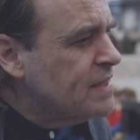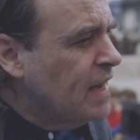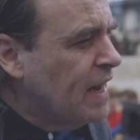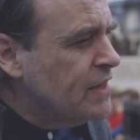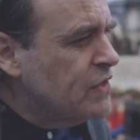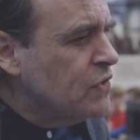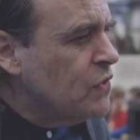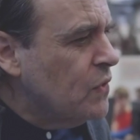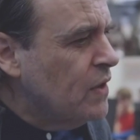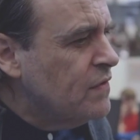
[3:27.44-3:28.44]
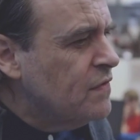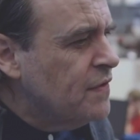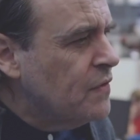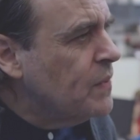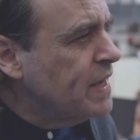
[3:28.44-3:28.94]
attack could go on
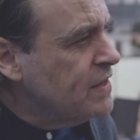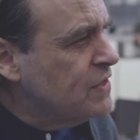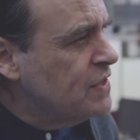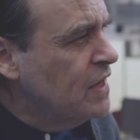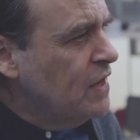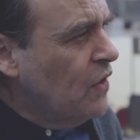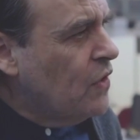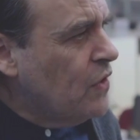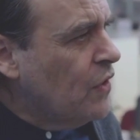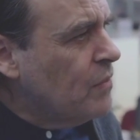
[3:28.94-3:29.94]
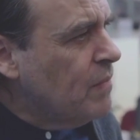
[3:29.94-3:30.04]
for weeks or, or